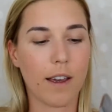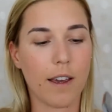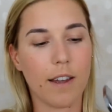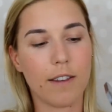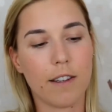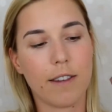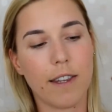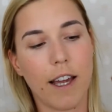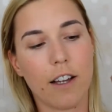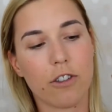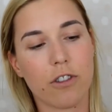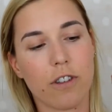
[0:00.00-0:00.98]
And the
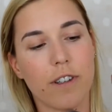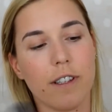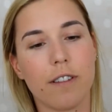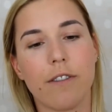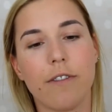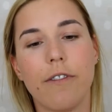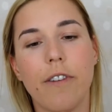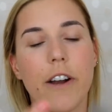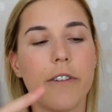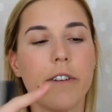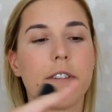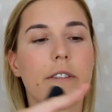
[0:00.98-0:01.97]
texture is
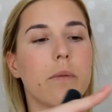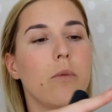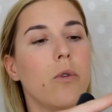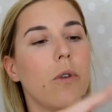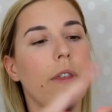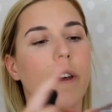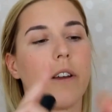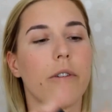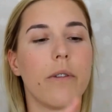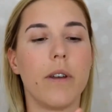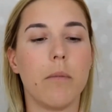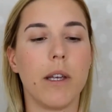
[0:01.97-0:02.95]
very smooth and
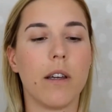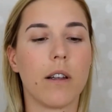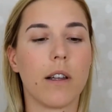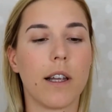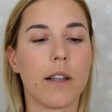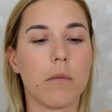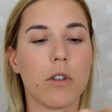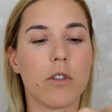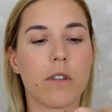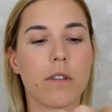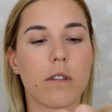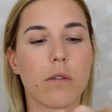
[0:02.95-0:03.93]
creamy. Let me
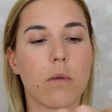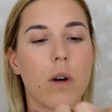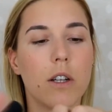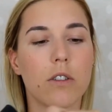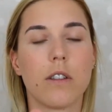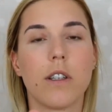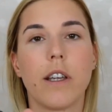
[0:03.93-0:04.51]
just swatch it